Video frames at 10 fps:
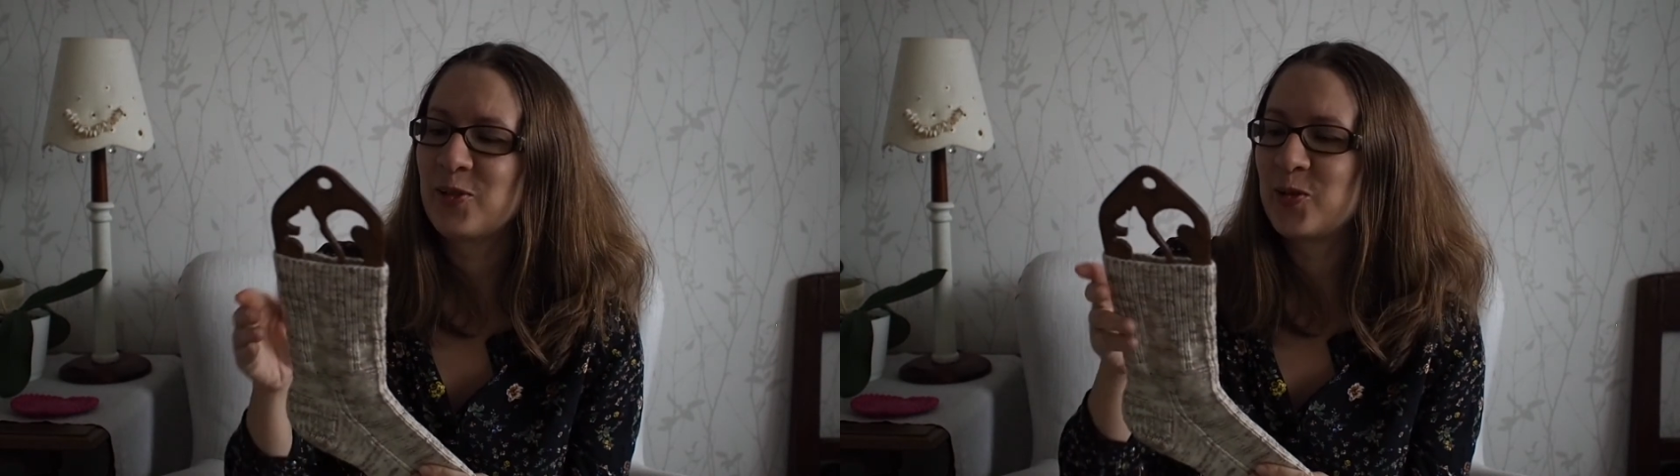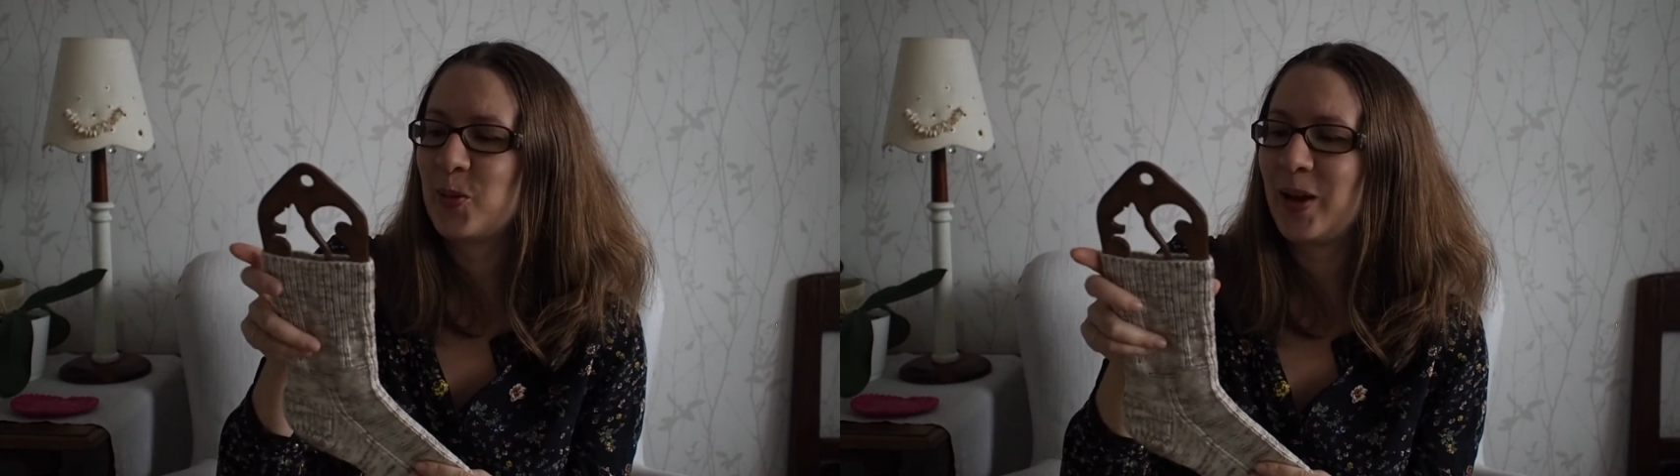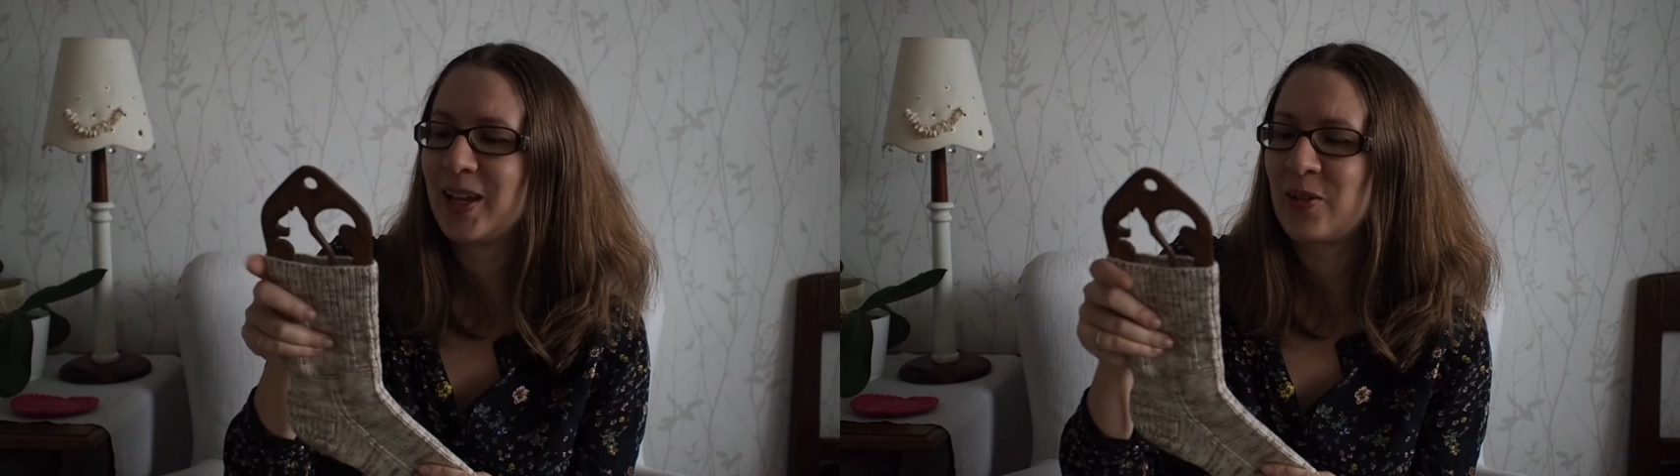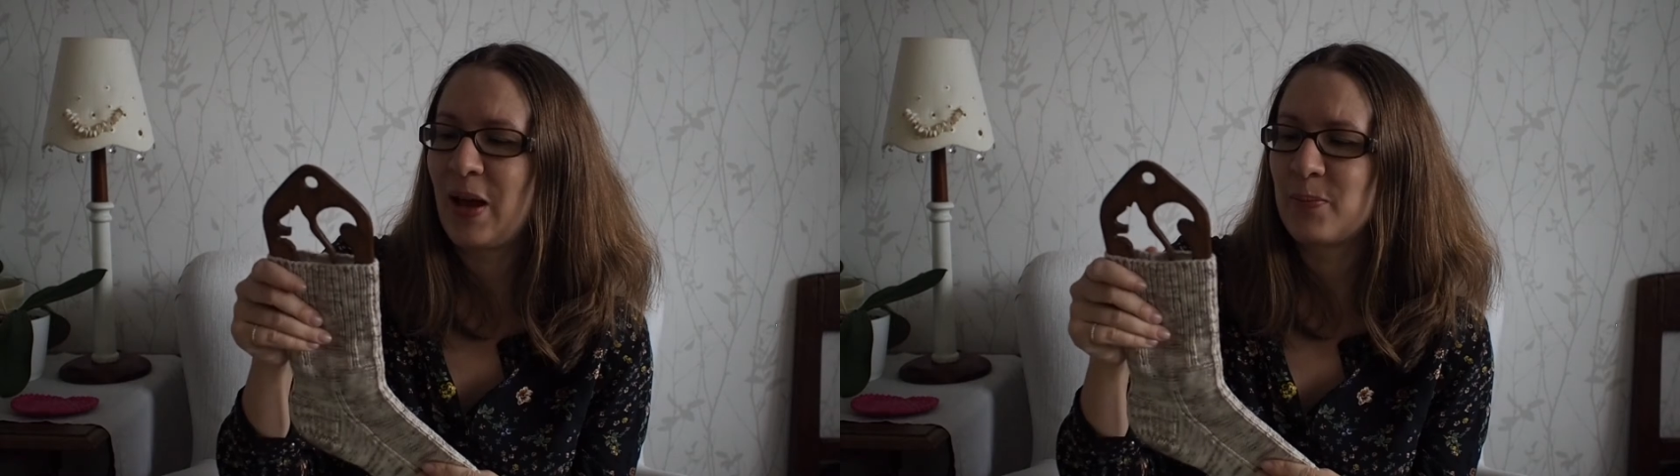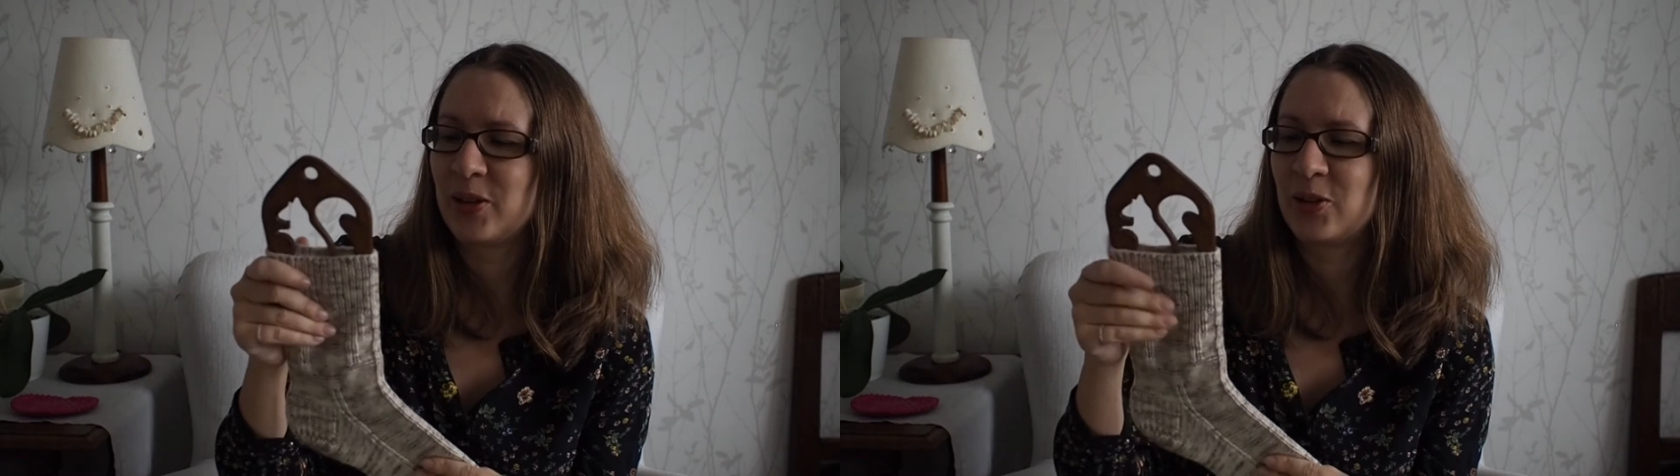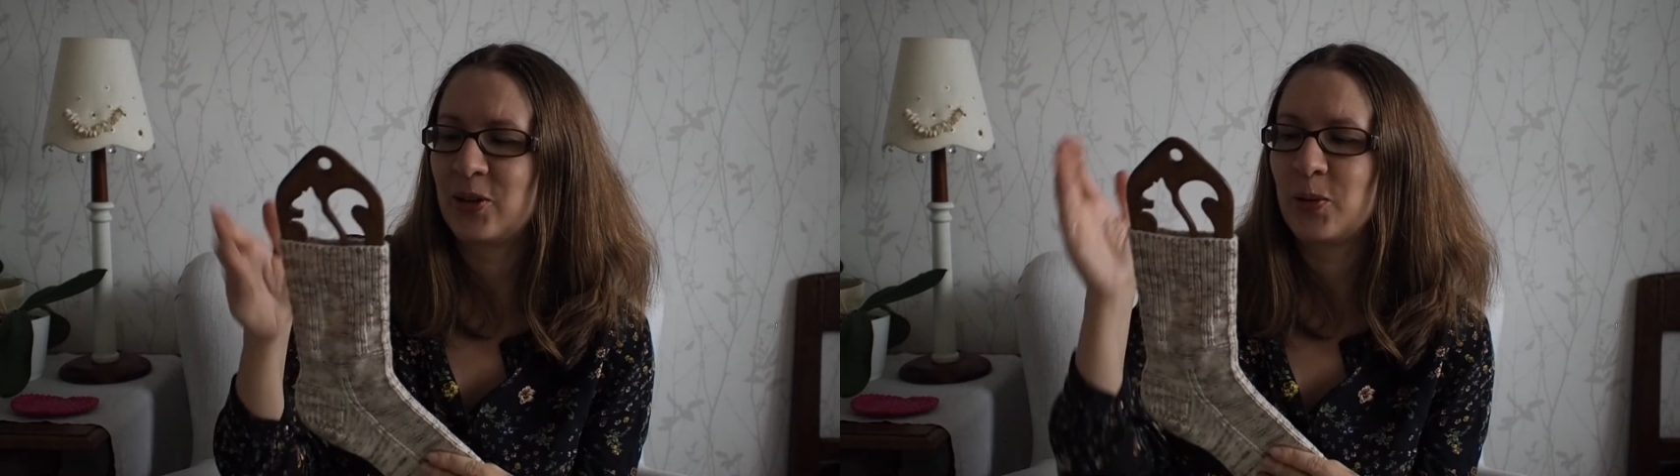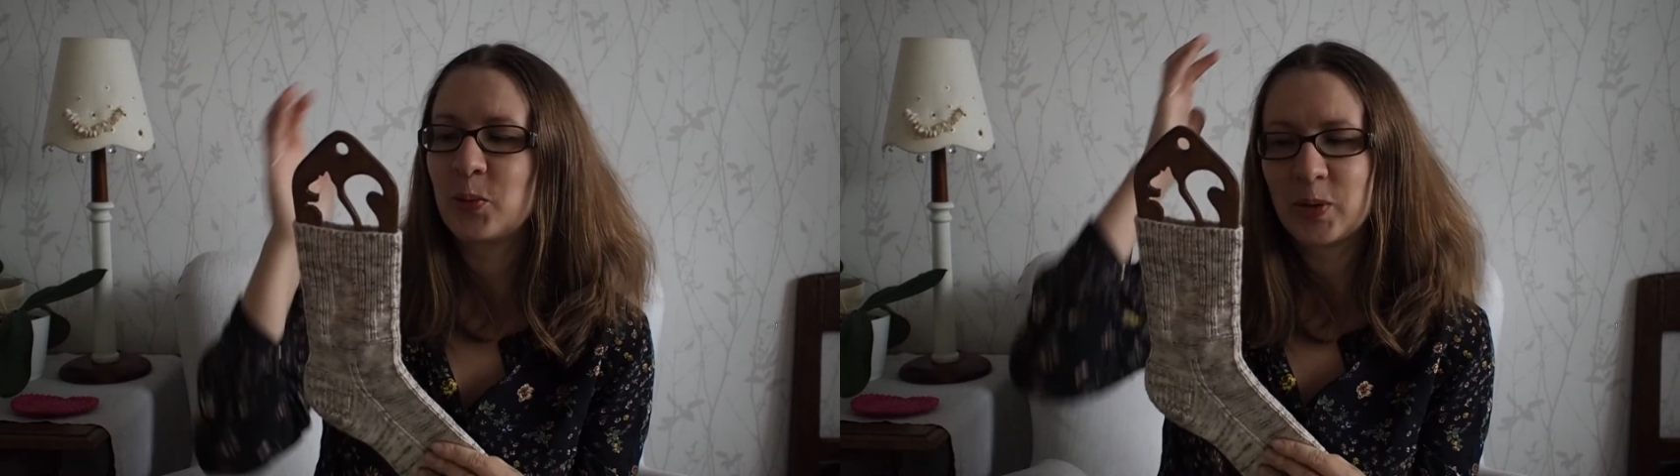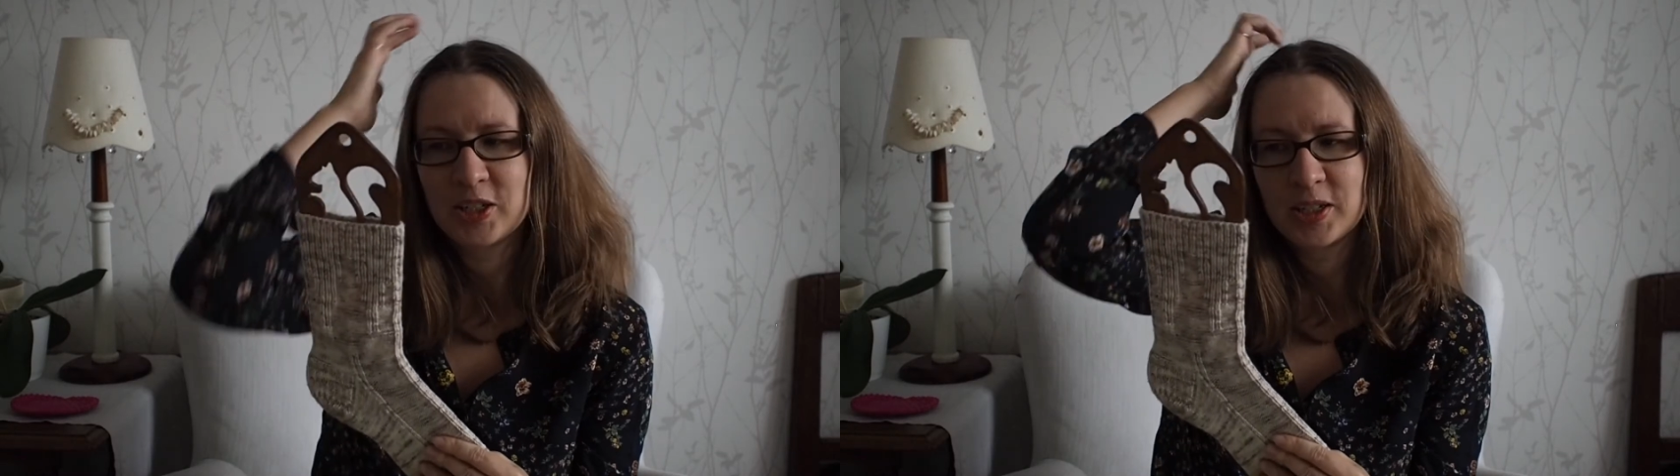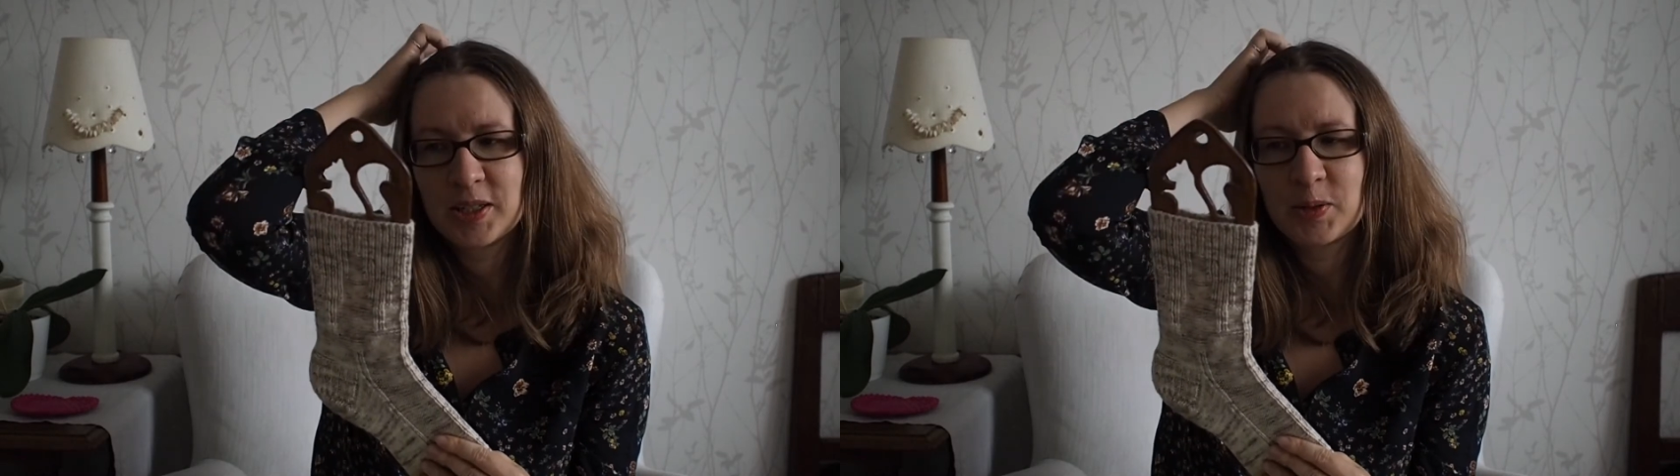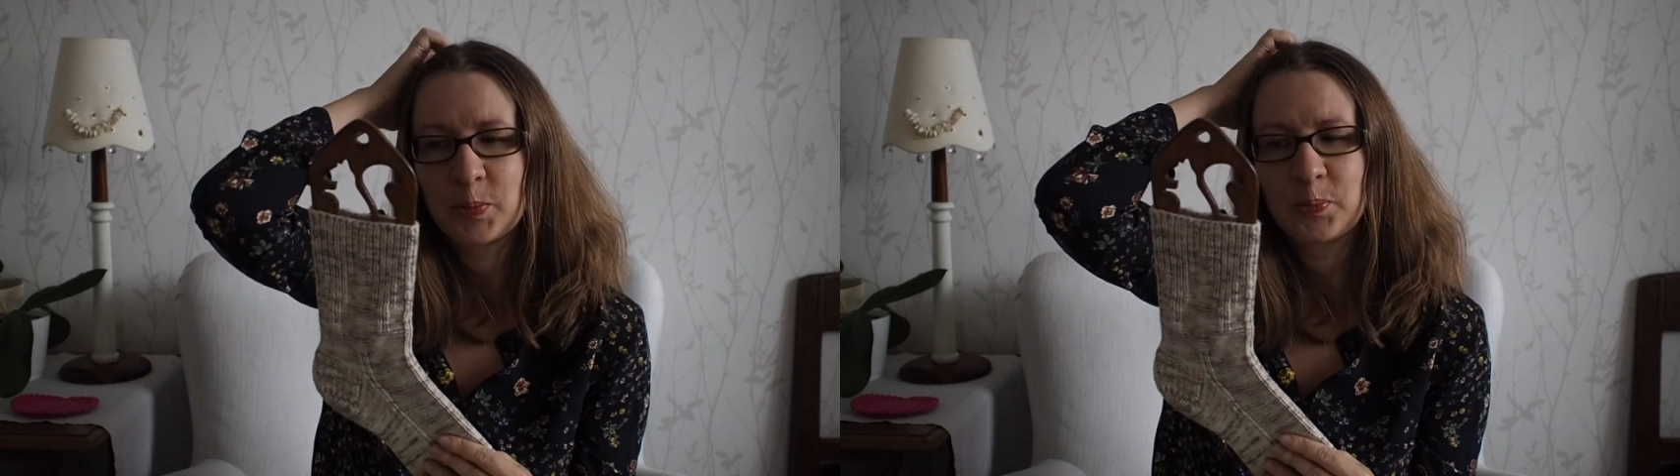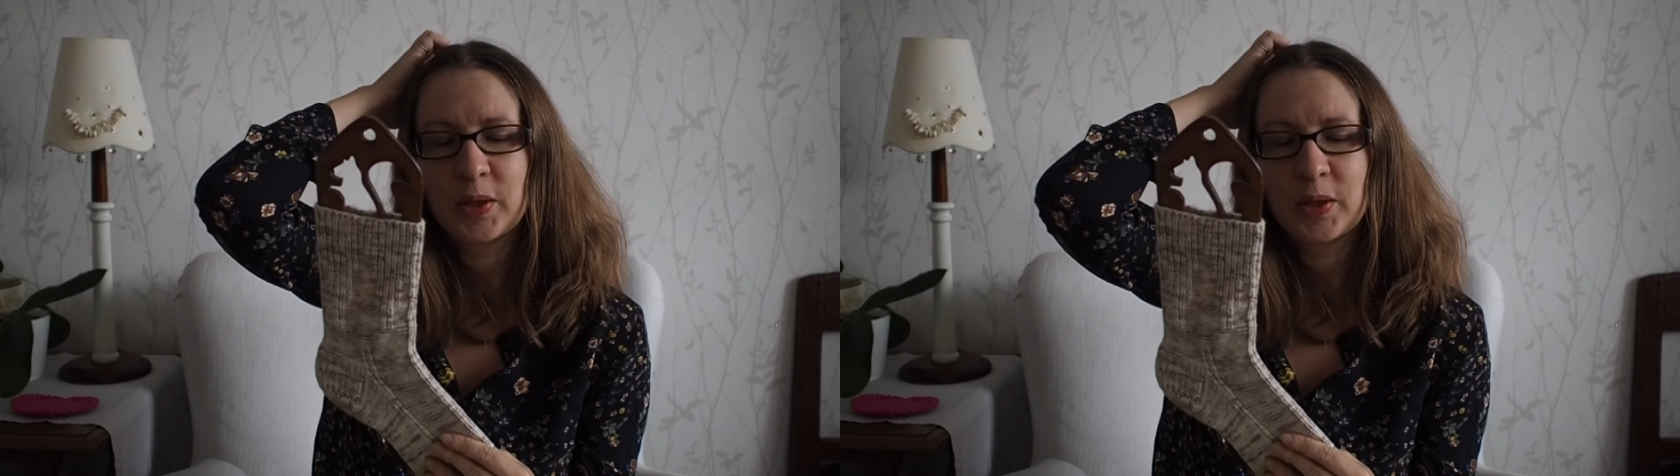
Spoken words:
for my grandmother, which is